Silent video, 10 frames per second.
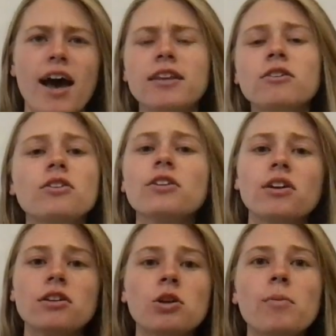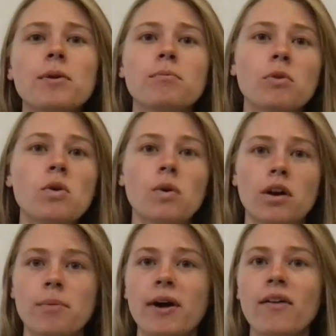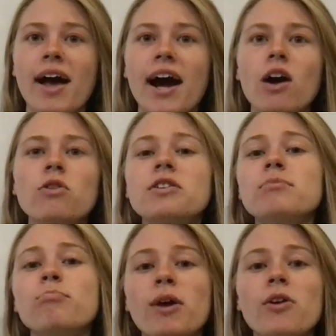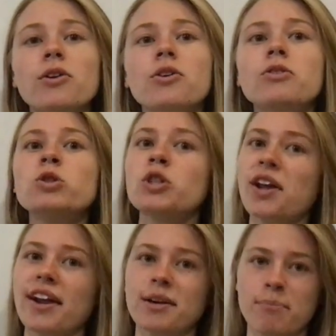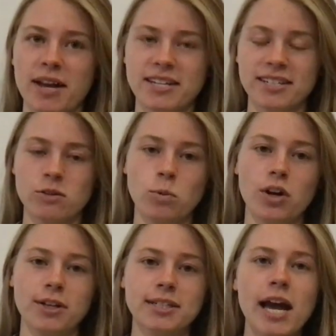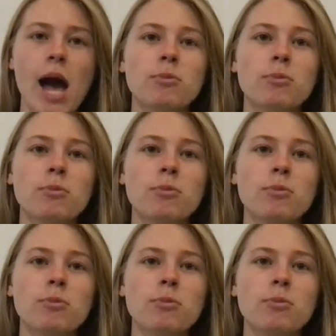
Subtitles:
and learn a little bit more about how this miracle genetic medicine works